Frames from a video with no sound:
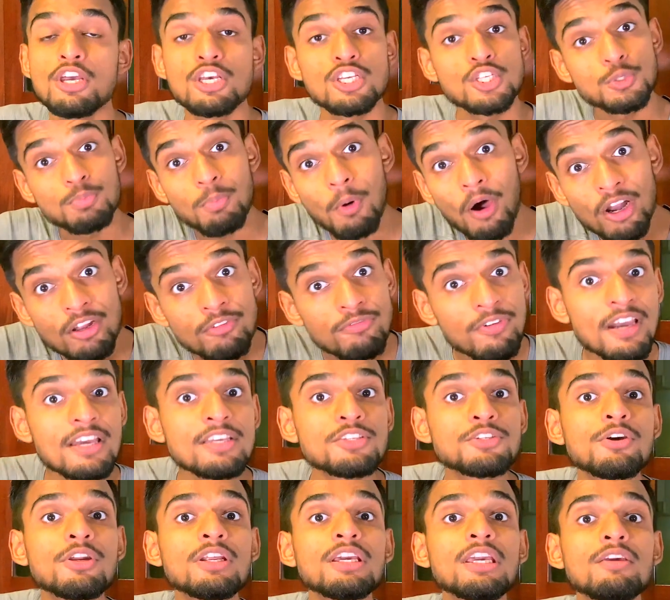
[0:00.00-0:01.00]
Spotify
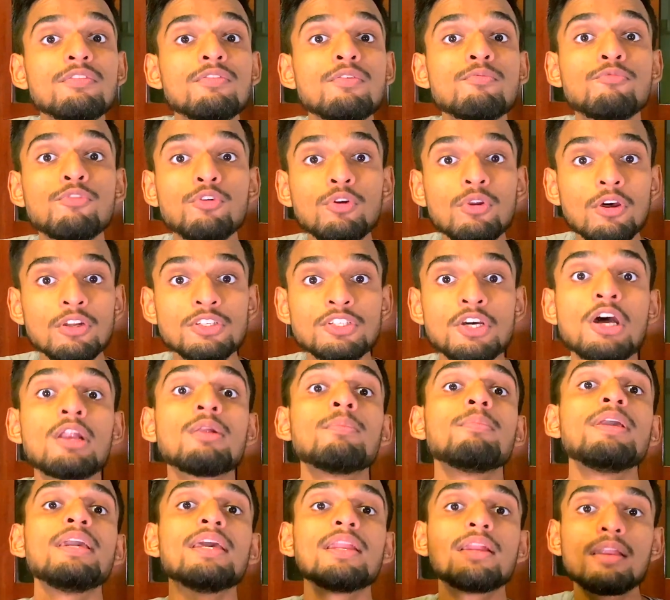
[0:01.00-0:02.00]
is going to give him full
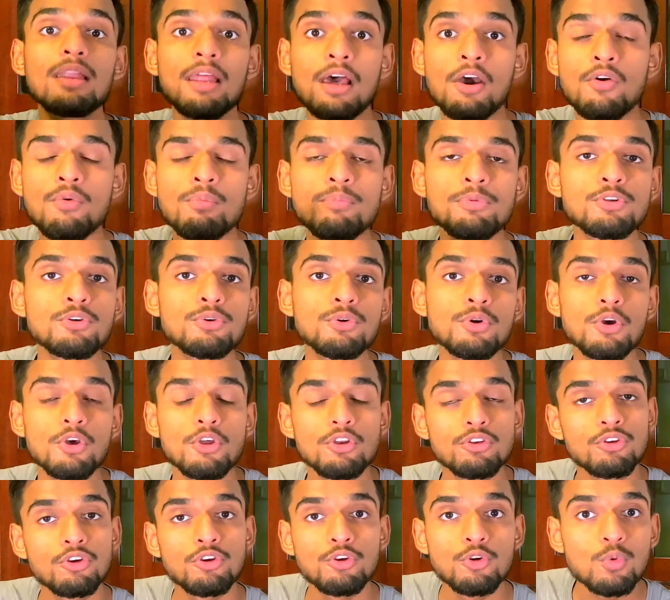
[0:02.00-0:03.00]
autonomy and allow him to
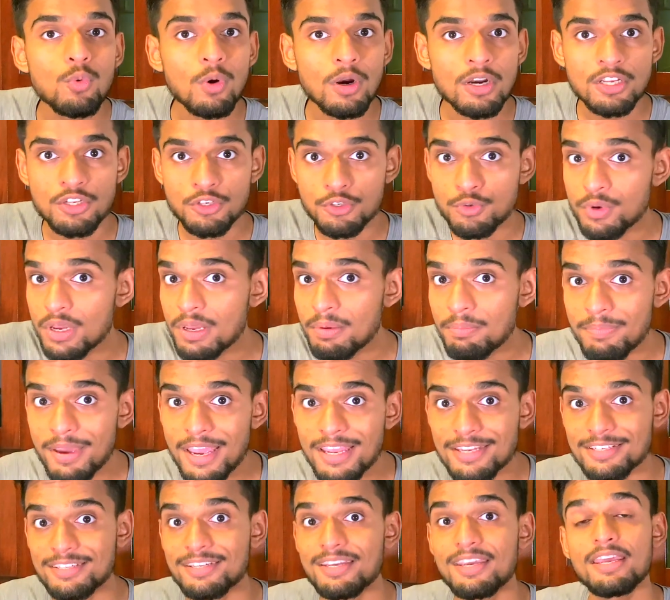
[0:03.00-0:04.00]
do what he's doing
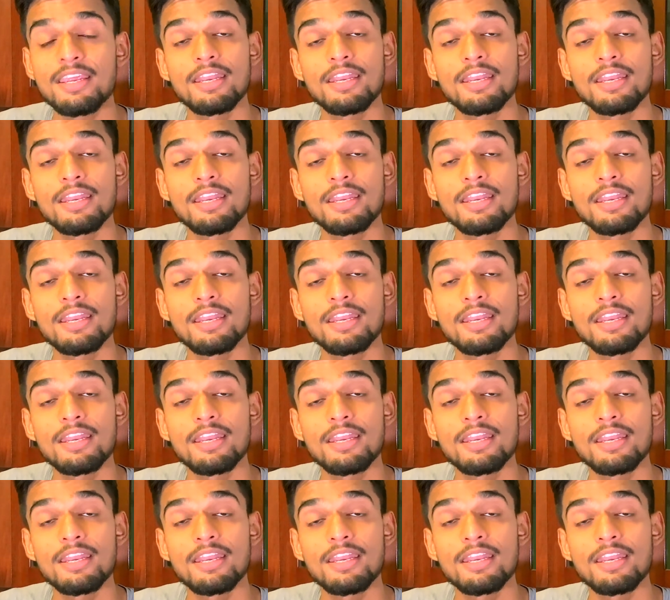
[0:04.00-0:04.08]
best.